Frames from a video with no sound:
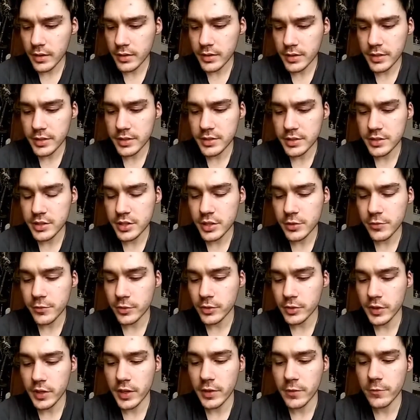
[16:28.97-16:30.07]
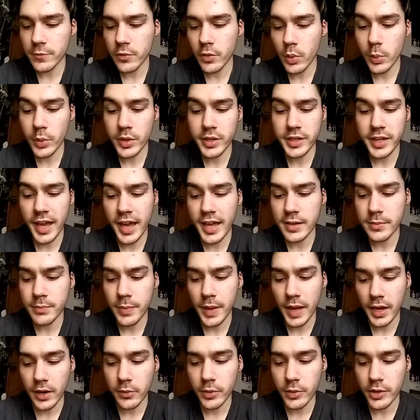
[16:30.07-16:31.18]
This is good for looking forward and
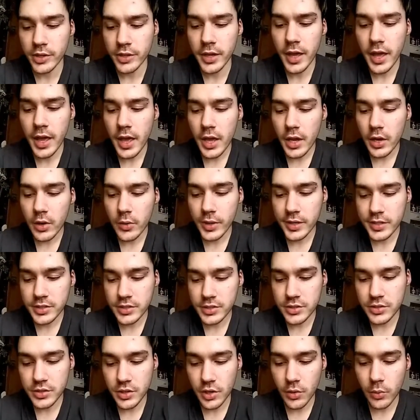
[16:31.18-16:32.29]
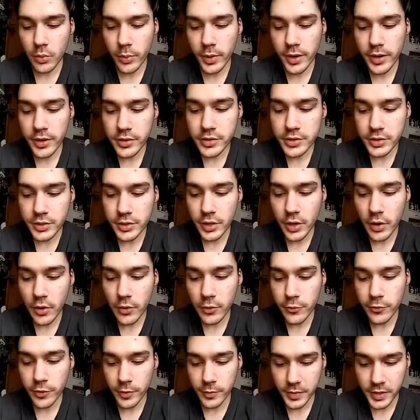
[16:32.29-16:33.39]
backward. Questions are where to go
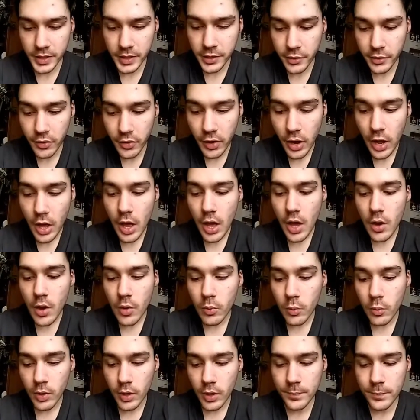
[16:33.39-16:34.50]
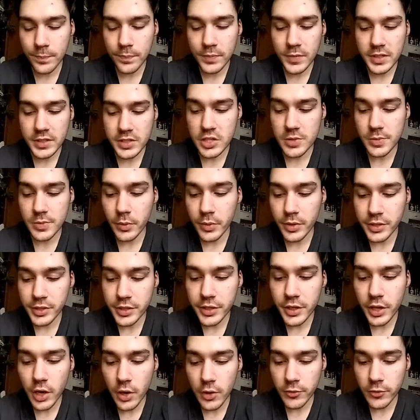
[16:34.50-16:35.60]
from here, where to
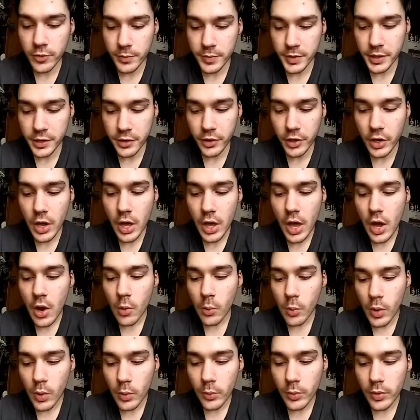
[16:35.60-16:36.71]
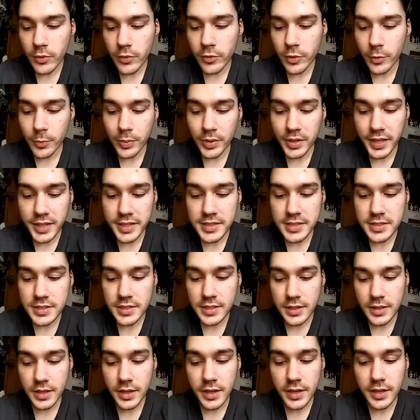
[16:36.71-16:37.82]
go from here, what will replace
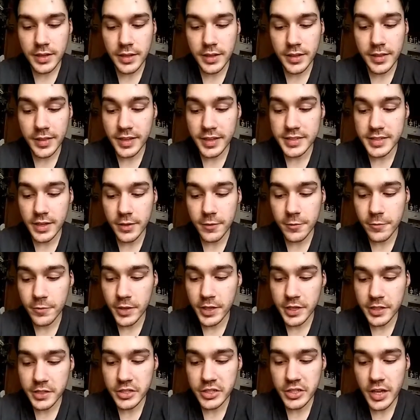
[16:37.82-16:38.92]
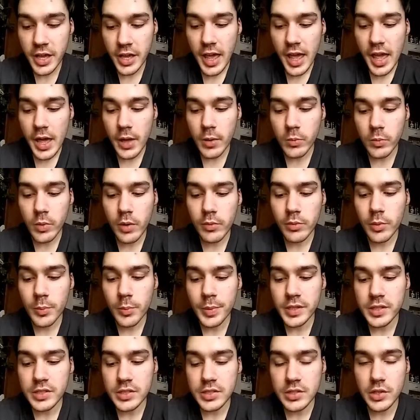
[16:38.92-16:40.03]
the things I finished, and what will
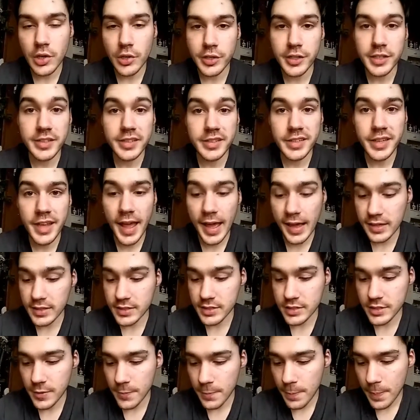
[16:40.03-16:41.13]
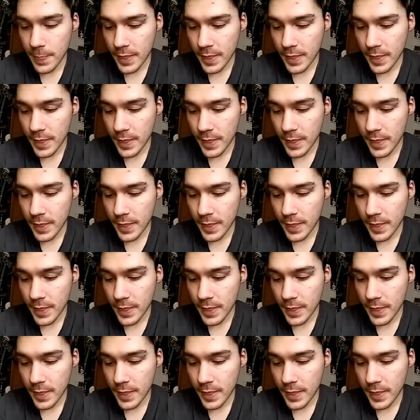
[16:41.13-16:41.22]
be started next.